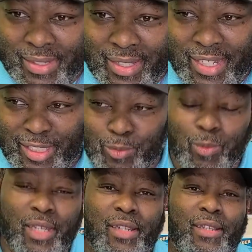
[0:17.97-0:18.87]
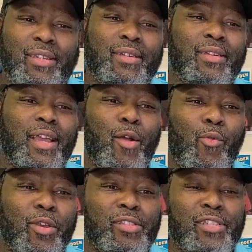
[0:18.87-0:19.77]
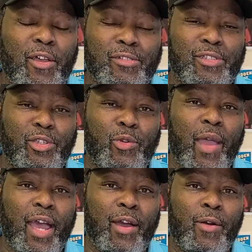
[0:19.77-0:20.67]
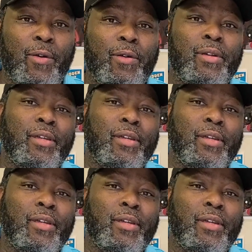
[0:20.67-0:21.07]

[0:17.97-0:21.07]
This week, I want to talk to you how